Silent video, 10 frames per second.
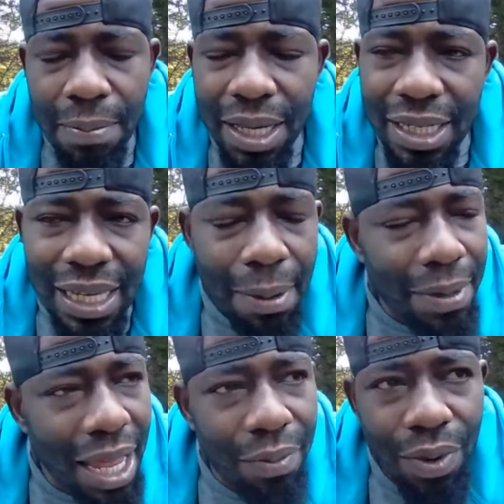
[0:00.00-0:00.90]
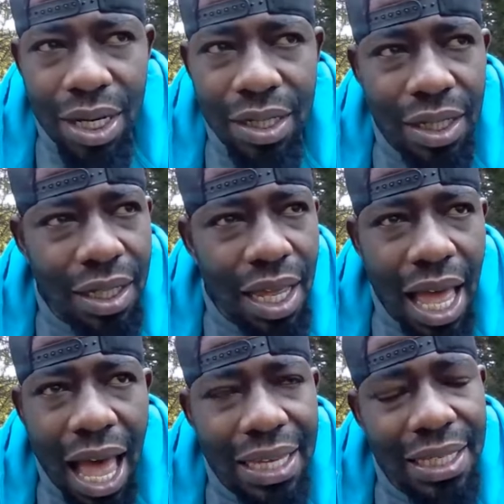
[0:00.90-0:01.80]
because I'm not one to,
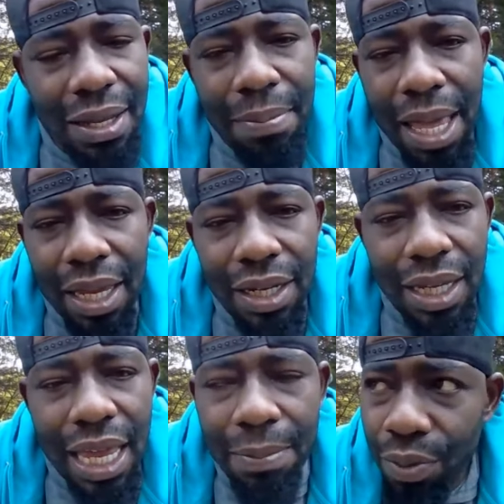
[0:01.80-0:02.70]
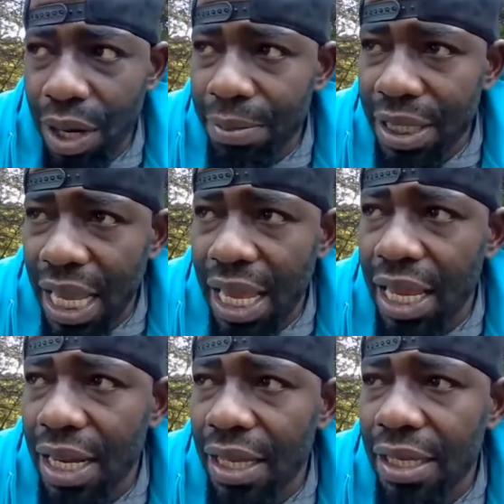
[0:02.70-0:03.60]
I step back and look at it. But what I'm
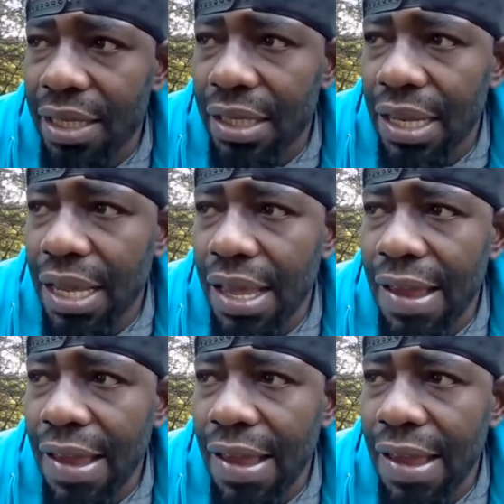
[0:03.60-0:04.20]
saying is,